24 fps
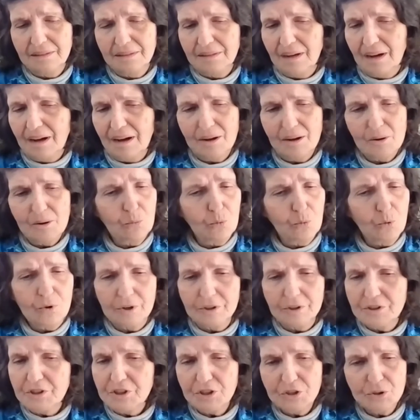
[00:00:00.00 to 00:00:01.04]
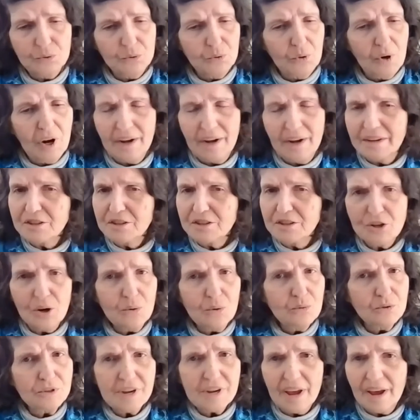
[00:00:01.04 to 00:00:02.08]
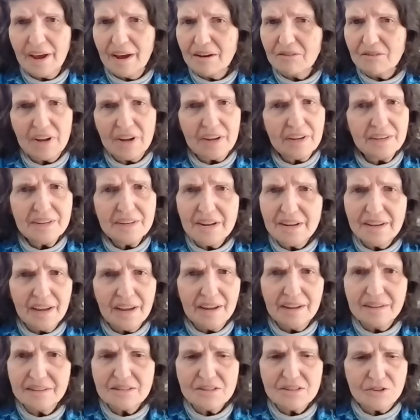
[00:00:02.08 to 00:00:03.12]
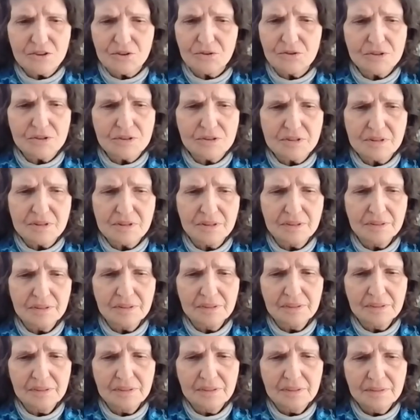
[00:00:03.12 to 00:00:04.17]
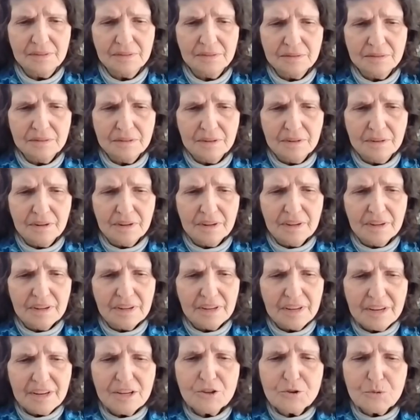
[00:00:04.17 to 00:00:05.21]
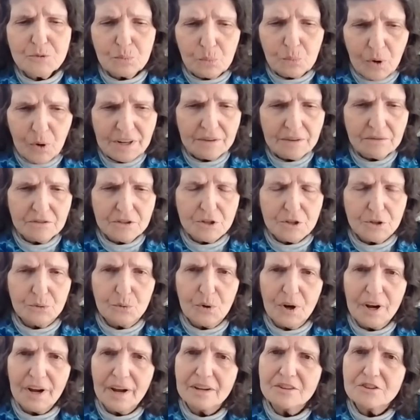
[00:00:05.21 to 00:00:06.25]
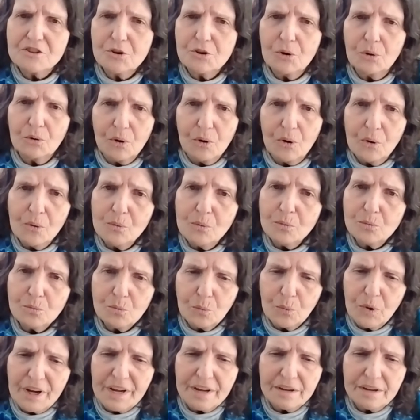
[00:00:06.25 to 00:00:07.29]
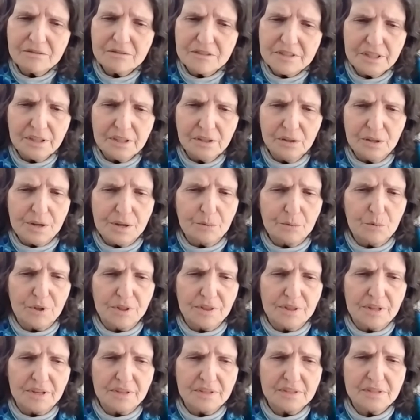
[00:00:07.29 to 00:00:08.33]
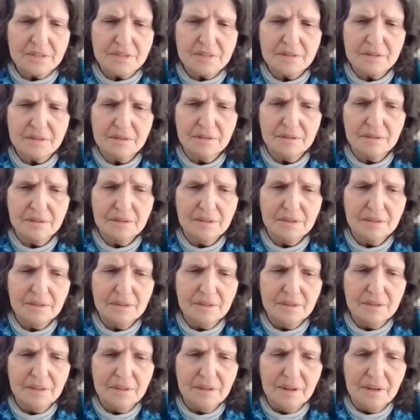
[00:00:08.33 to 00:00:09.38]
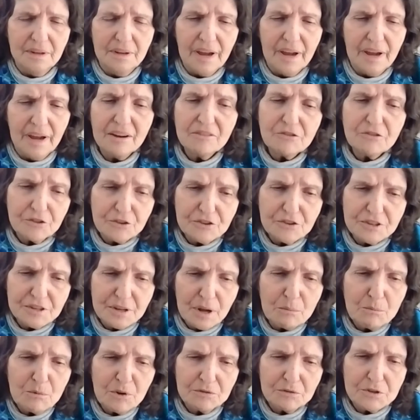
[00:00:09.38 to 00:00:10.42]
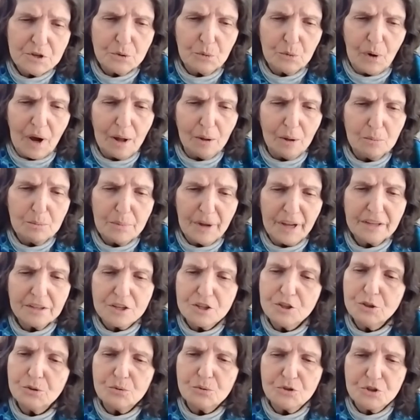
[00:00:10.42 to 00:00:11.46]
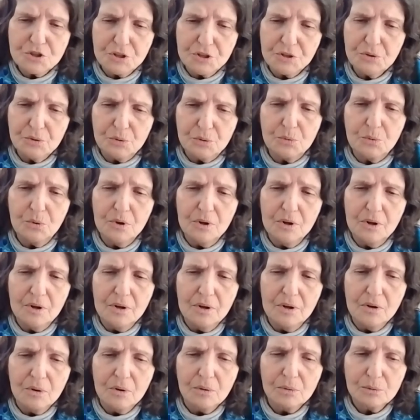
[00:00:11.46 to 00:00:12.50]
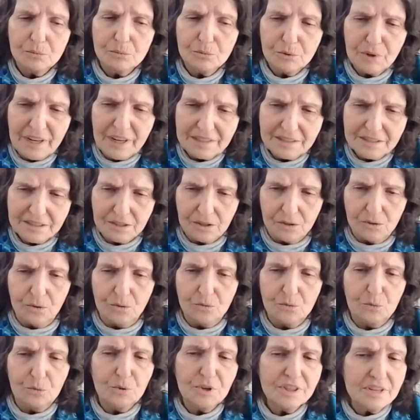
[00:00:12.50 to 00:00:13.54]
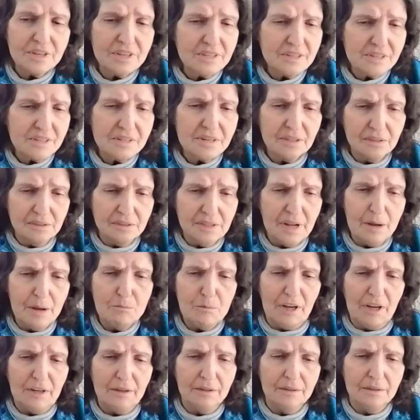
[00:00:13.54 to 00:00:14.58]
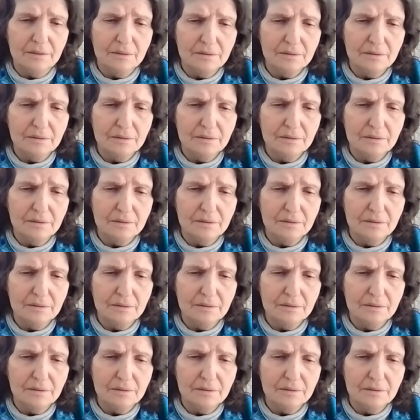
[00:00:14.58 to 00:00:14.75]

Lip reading: I warned you, I don't have any answers. Each one of you has your own way of dealing with this. And for some of you, I'll bet you too wrestle with this dilemma